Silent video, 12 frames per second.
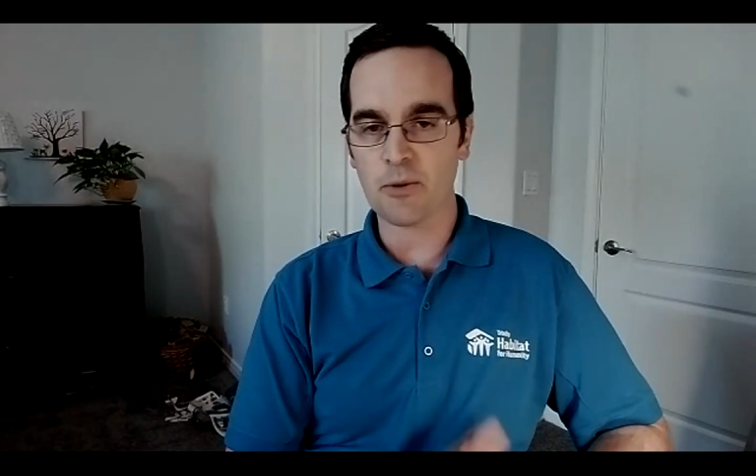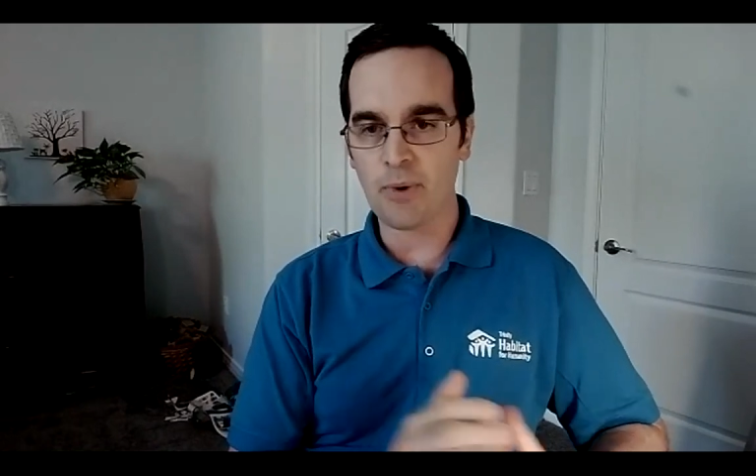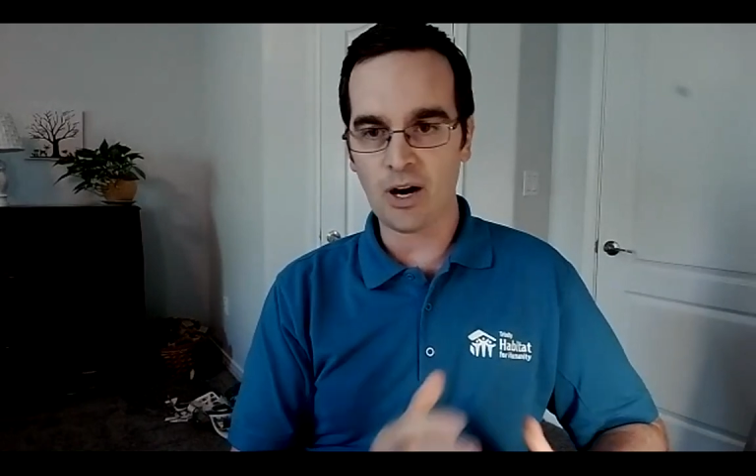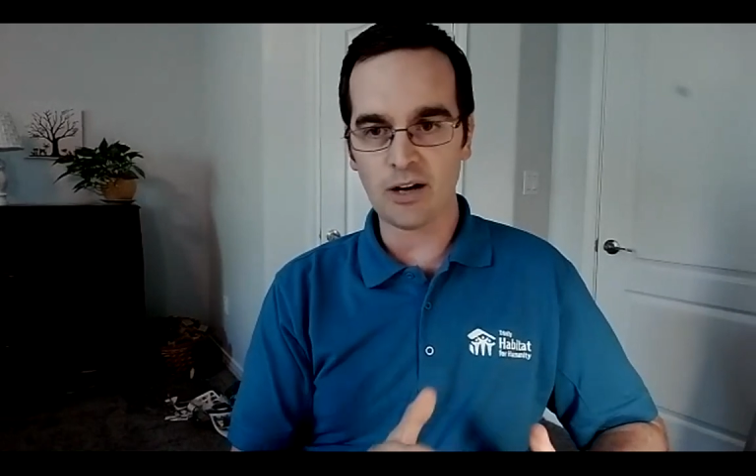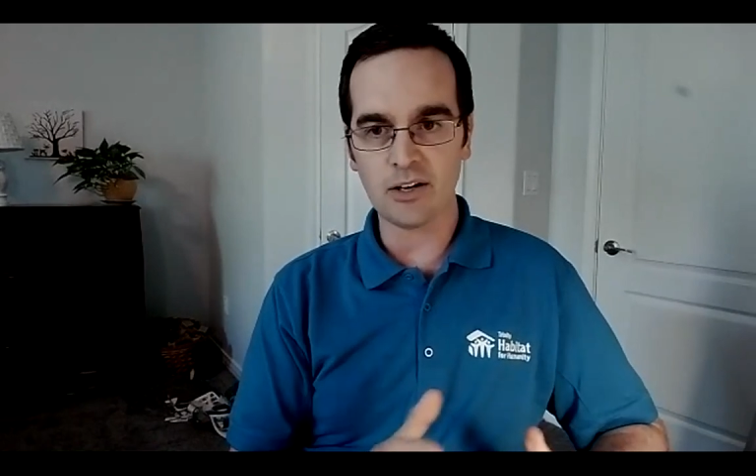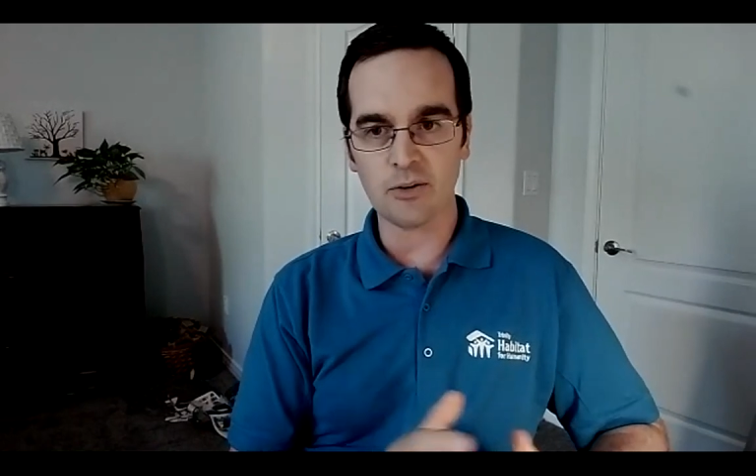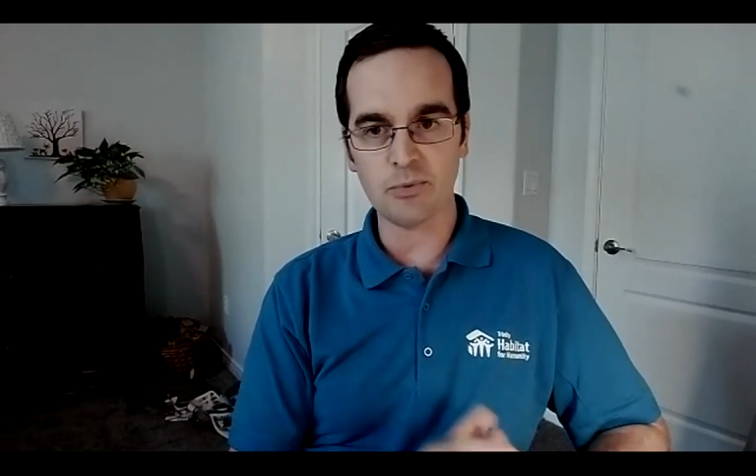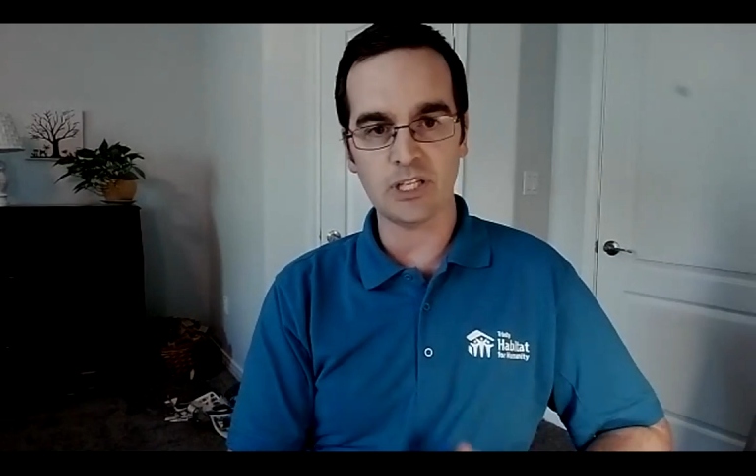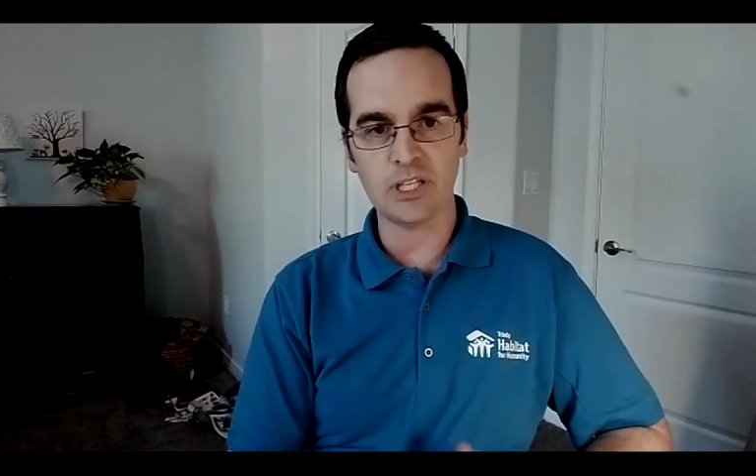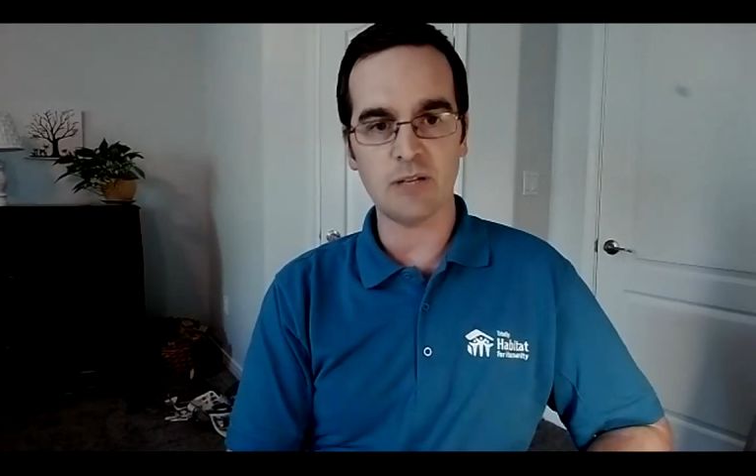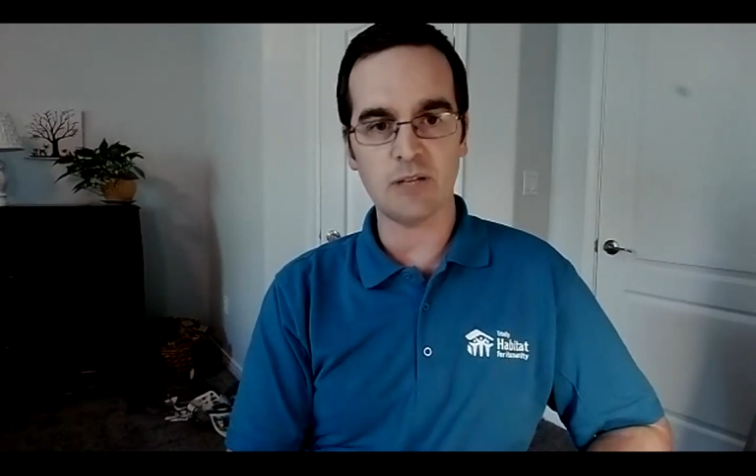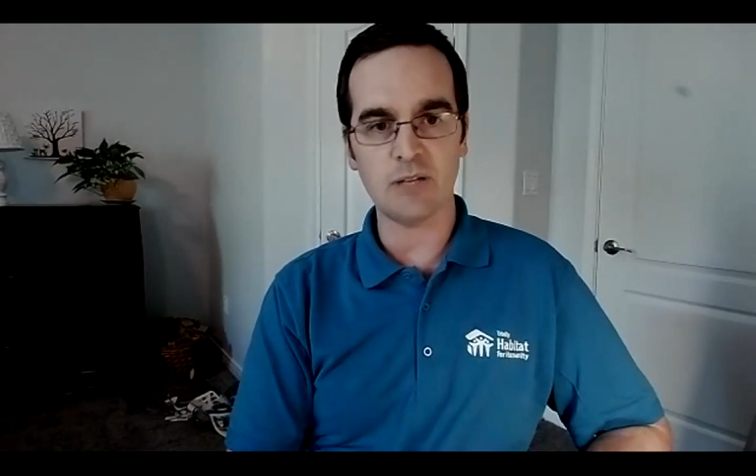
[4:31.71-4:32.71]
partner with the
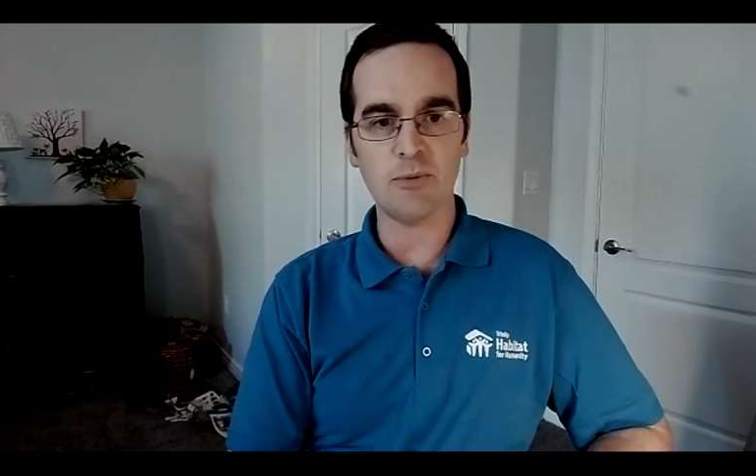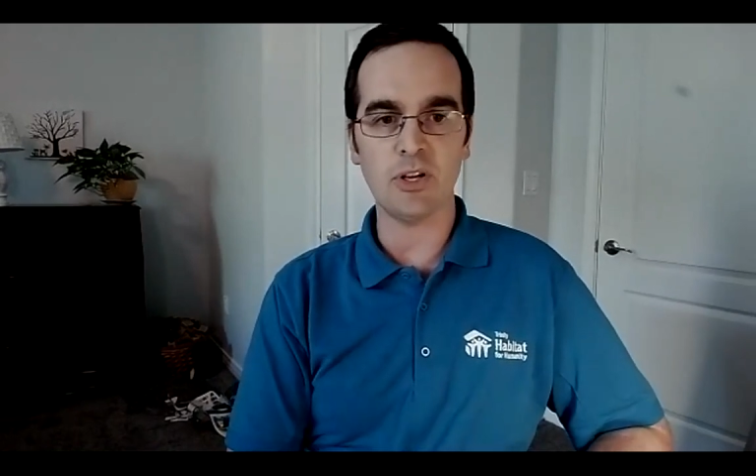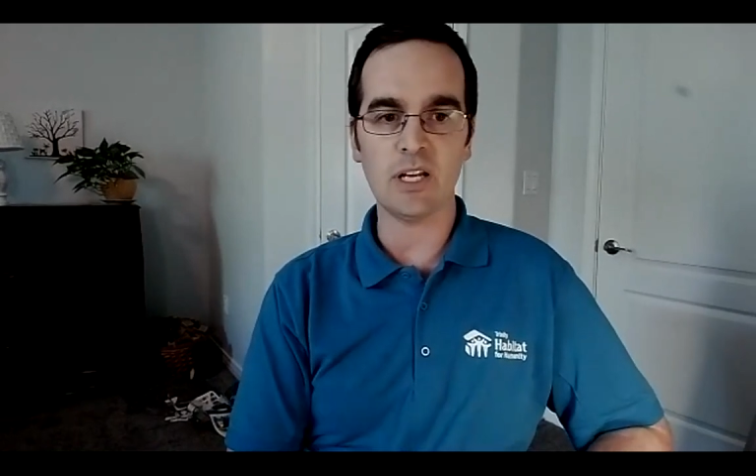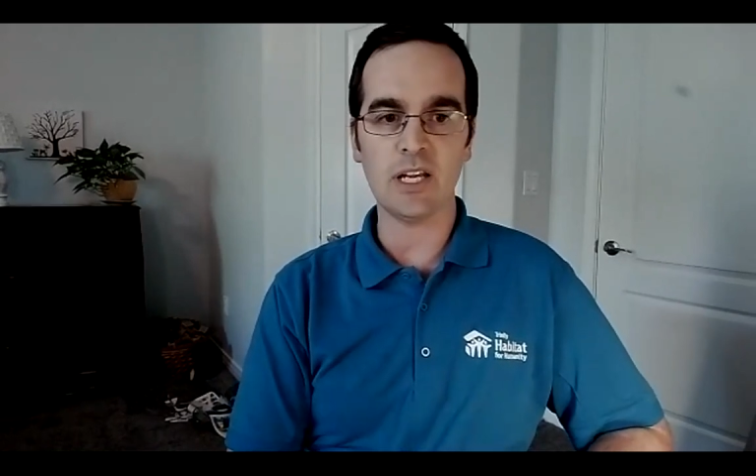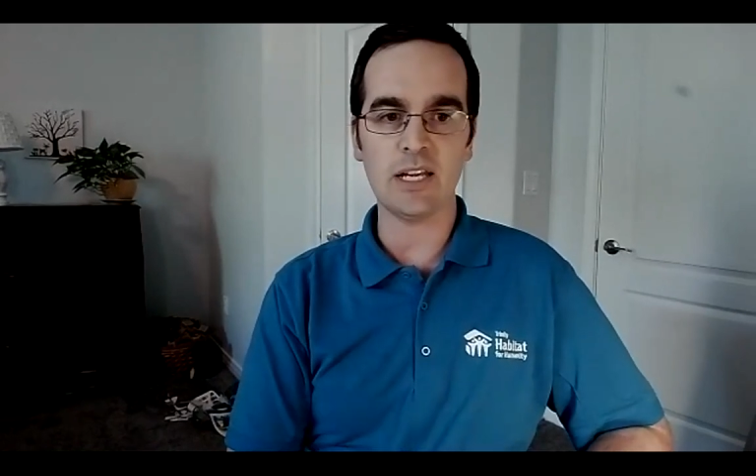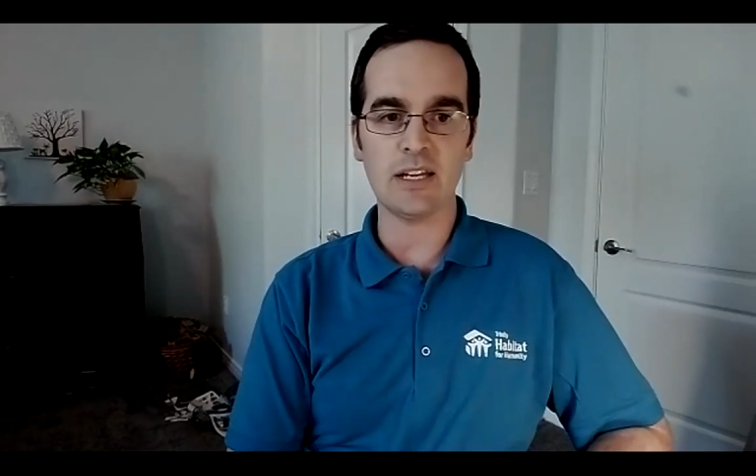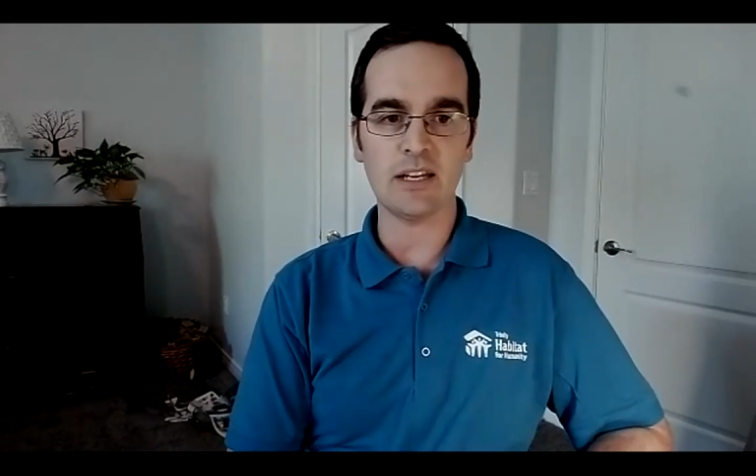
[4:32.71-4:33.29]
community